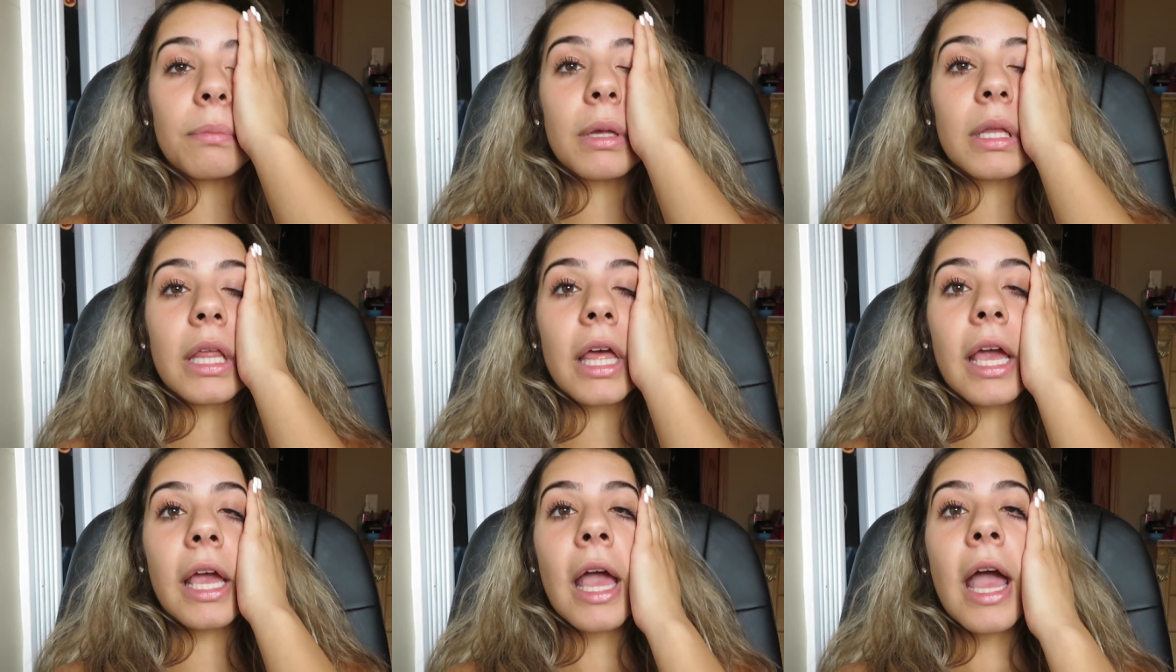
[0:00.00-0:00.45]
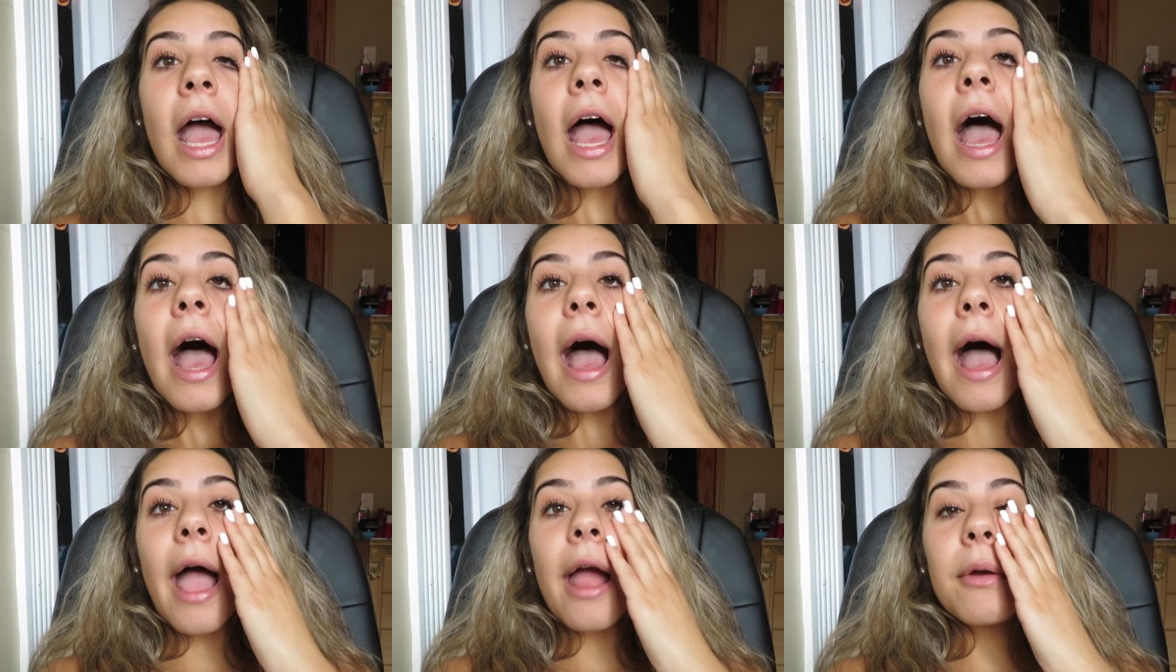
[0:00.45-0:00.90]
but like
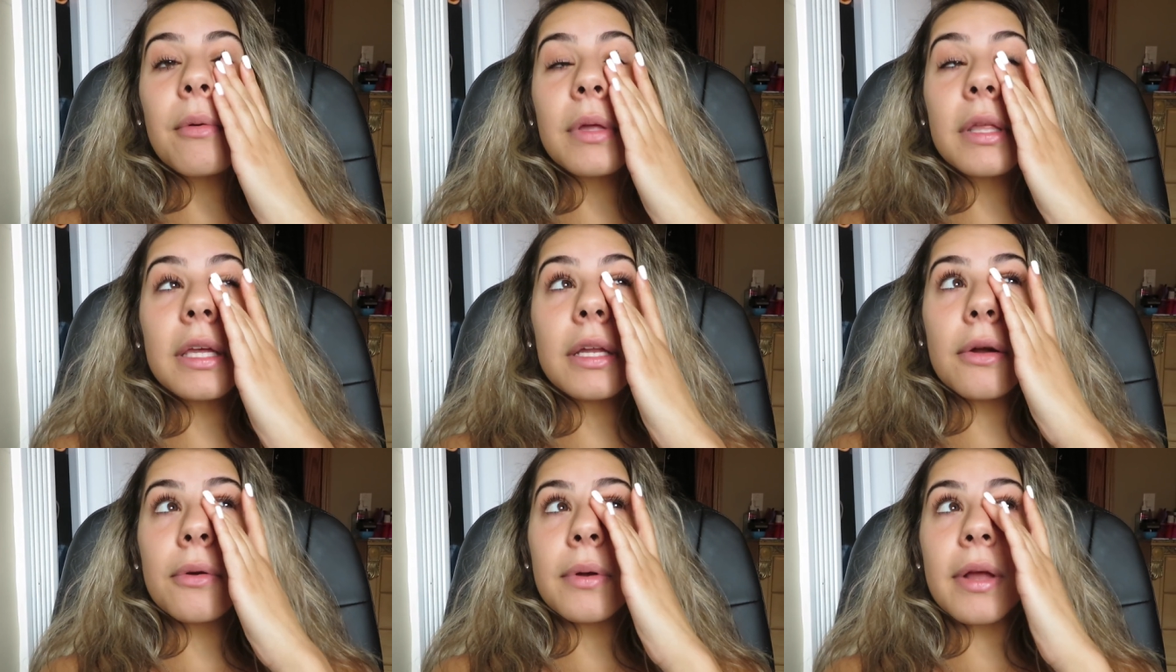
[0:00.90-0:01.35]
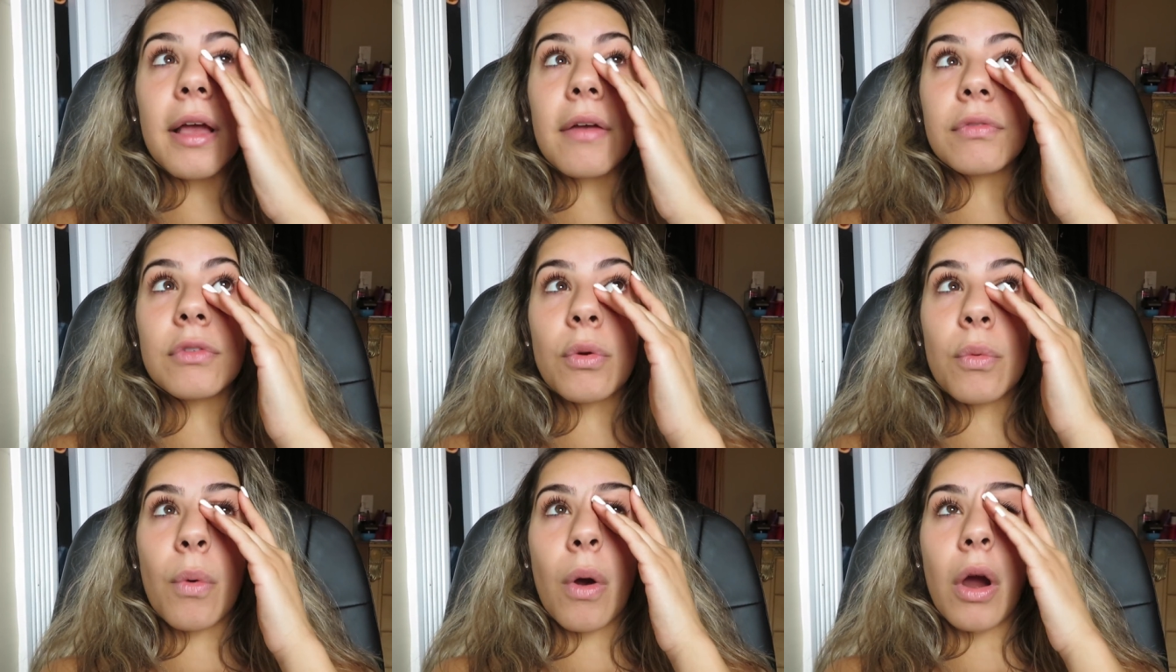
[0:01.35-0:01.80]
I really don't have
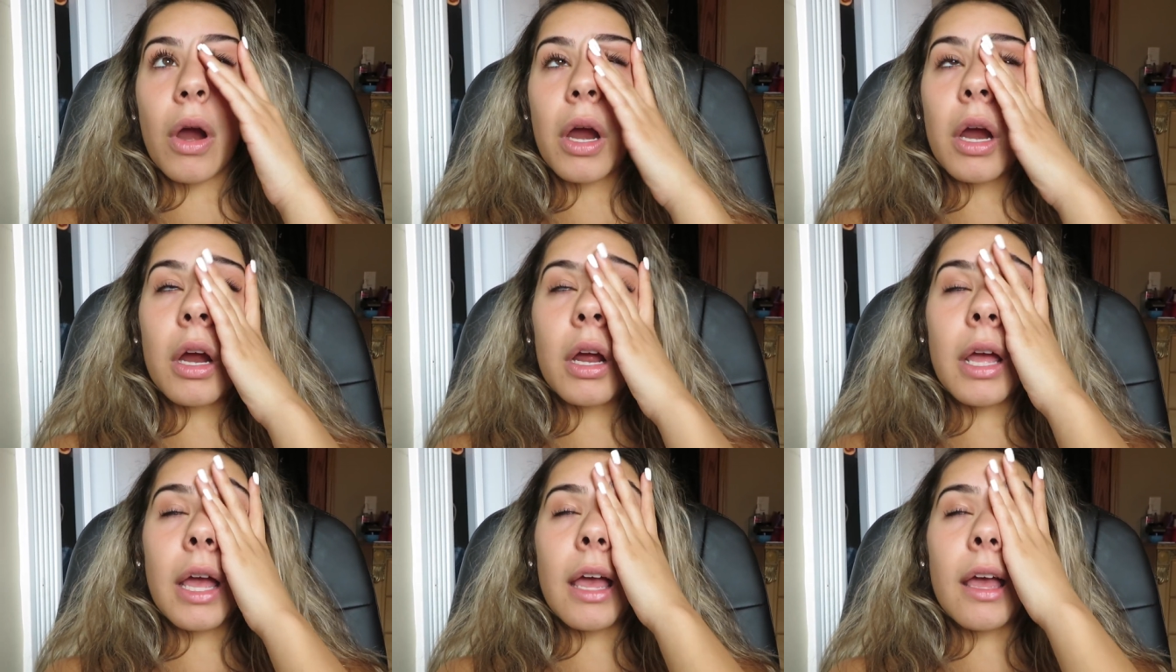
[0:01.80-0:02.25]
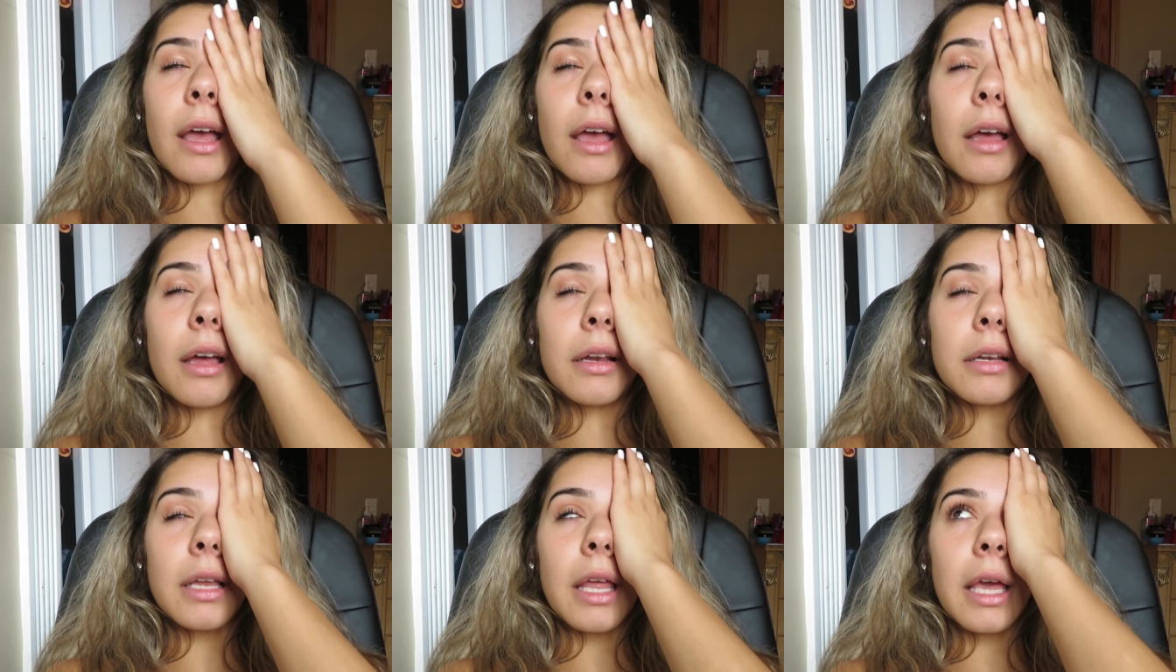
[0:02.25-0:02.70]
to work
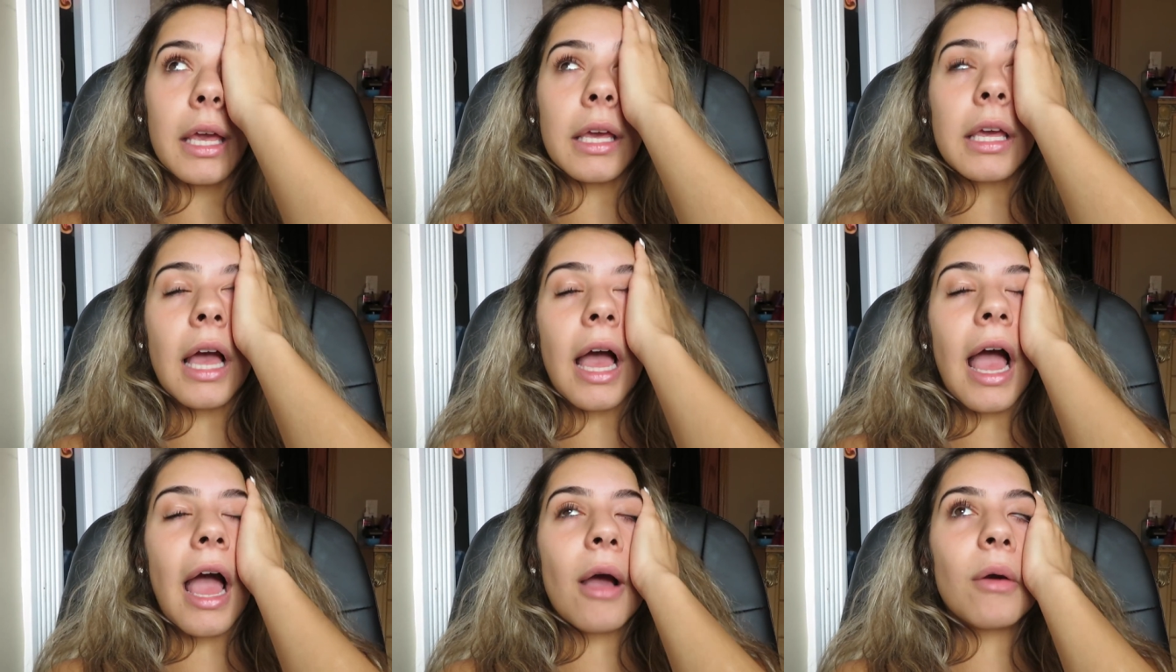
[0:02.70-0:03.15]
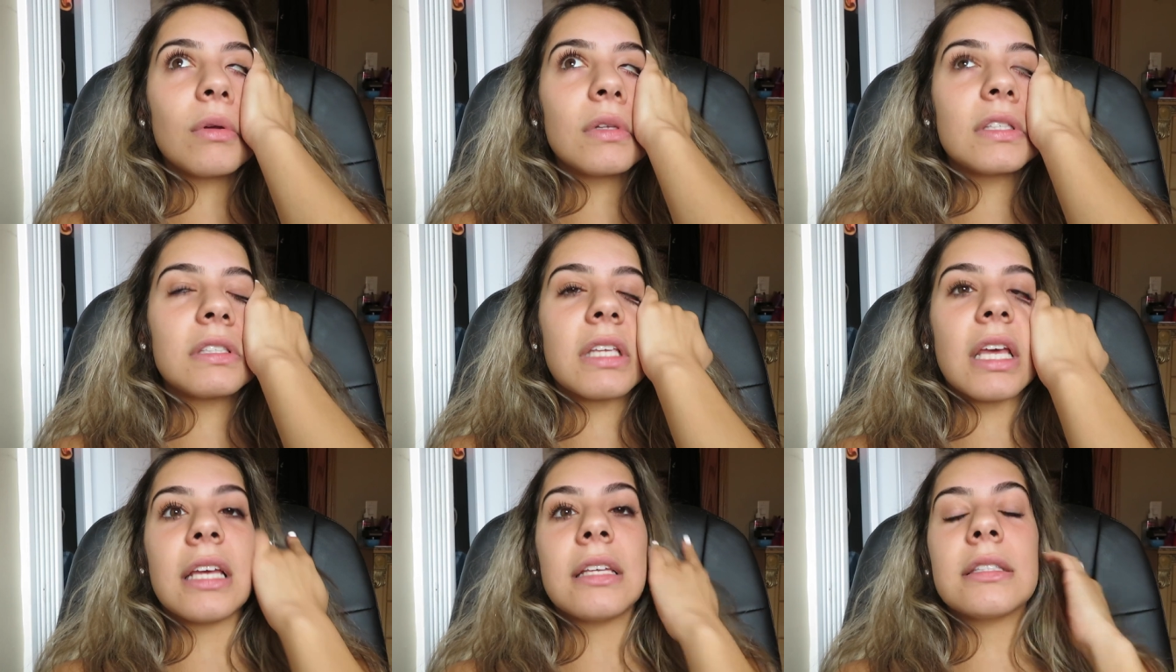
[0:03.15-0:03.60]
and like I
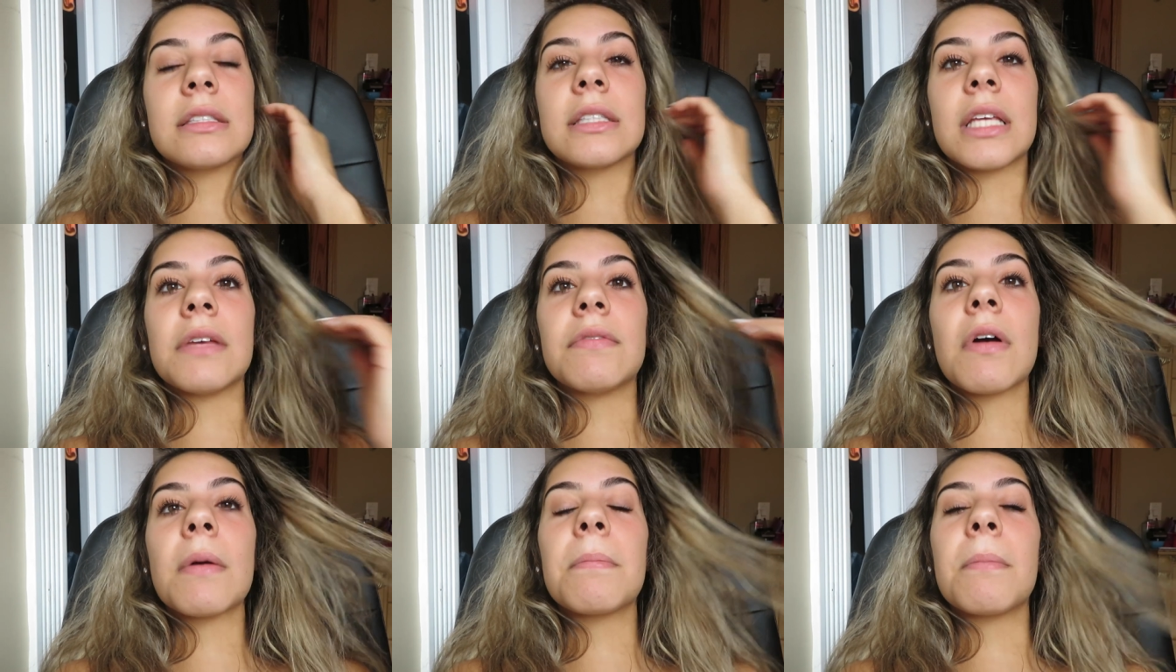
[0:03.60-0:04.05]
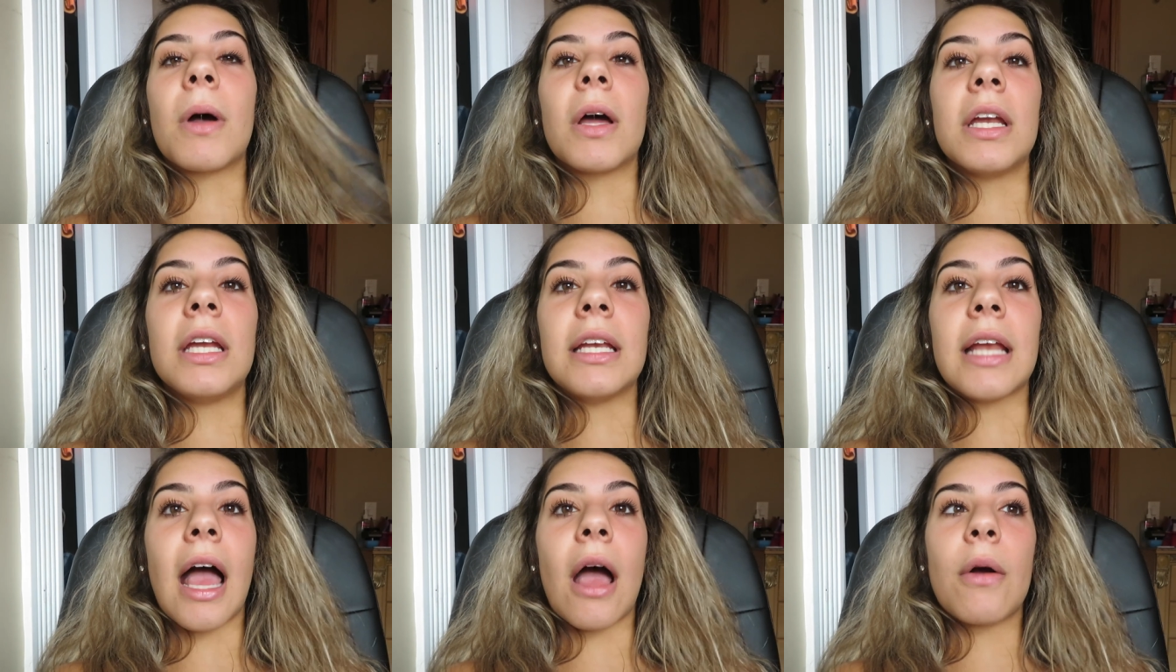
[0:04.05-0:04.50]
would say save up
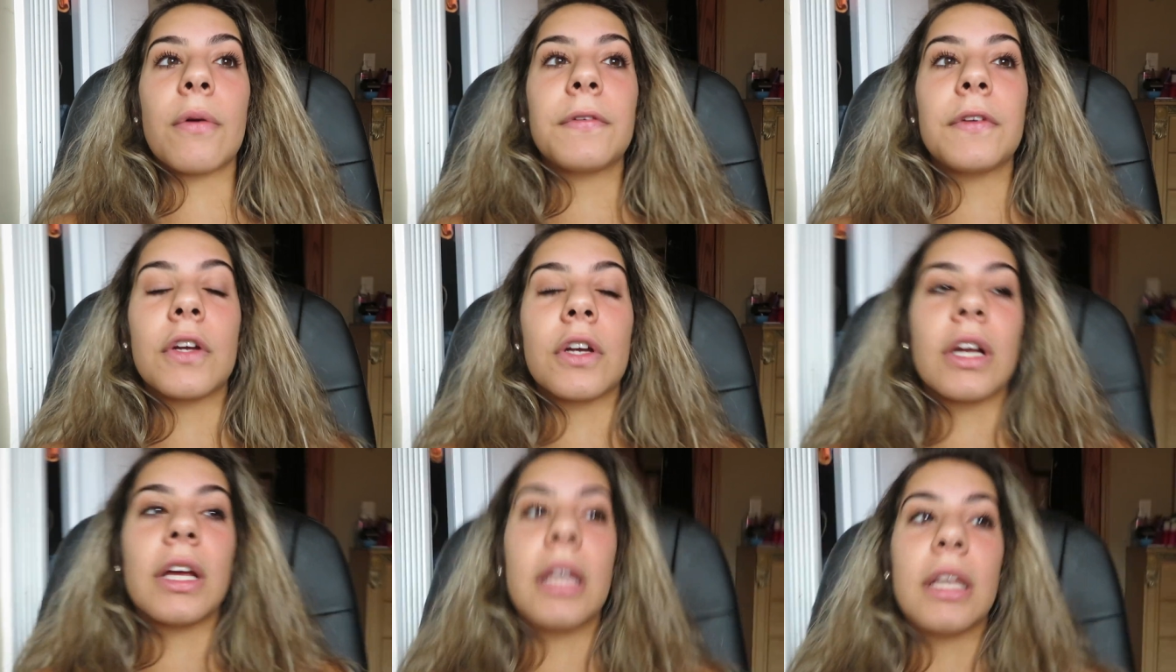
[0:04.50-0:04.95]
money now if you're